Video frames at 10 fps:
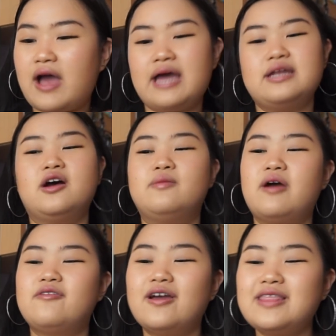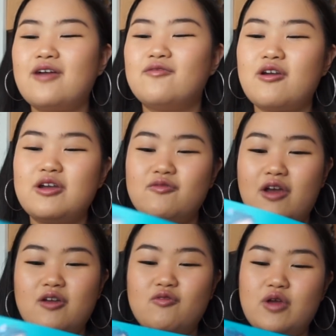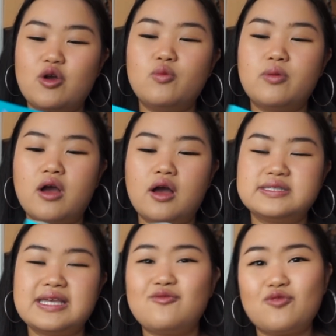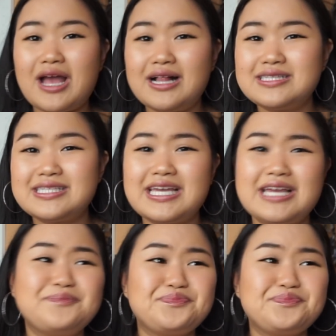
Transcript: And I find that very, very real, because in reality